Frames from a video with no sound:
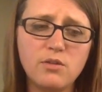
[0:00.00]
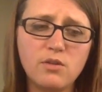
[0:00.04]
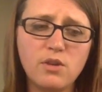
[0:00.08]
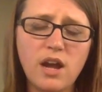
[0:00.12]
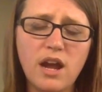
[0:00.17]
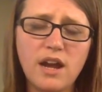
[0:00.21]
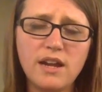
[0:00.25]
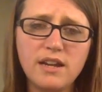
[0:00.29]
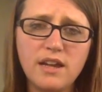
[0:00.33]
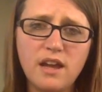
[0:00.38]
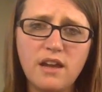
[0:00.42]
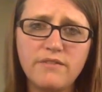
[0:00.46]

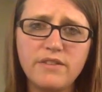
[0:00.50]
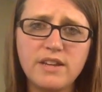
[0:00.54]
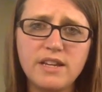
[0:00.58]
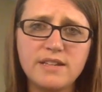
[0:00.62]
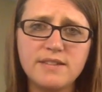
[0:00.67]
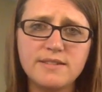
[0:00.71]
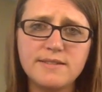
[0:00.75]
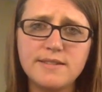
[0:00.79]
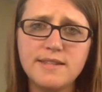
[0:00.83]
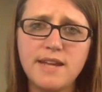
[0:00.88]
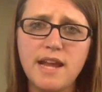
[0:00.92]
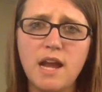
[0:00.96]
kind of having a
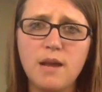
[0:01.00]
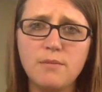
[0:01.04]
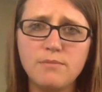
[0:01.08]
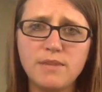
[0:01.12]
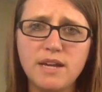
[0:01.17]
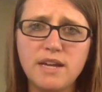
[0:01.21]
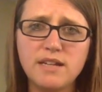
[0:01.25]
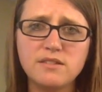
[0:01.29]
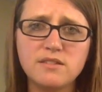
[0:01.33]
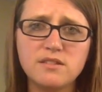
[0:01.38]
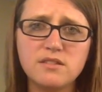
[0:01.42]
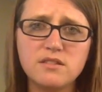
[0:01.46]
stamp
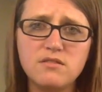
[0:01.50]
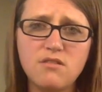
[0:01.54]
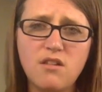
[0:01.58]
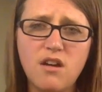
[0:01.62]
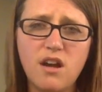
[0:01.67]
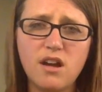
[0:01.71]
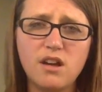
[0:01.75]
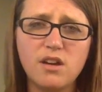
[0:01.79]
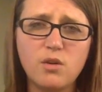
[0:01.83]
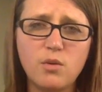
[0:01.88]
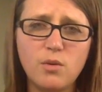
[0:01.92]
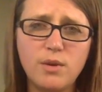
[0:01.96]
that's
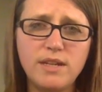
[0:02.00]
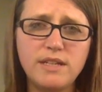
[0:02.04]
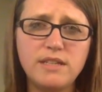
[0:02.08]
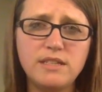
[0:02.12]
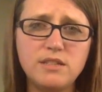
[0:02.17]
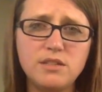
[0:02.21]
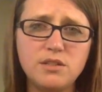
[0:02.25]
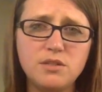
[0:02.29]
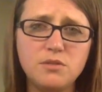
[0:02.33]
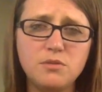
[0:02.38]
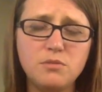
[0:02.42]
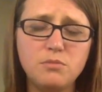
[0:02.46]
not going
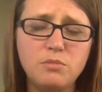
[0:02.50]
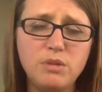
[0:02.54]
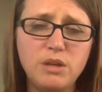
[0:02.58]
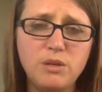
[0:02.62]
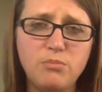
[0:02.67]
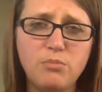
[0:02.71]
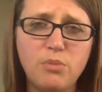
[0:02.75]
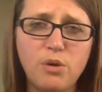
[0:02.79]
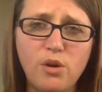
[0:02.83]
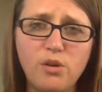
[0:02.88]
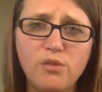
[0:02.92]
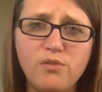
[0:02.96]
to
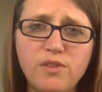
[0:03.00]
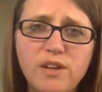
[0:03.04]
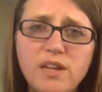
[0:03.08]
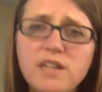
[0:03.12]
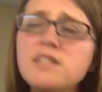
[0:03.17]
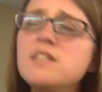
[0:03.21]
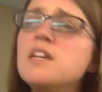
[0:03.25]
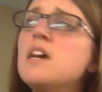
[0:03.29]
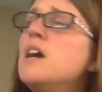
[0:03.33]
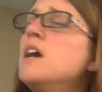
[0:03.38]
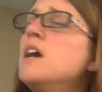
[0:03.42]
be perfect.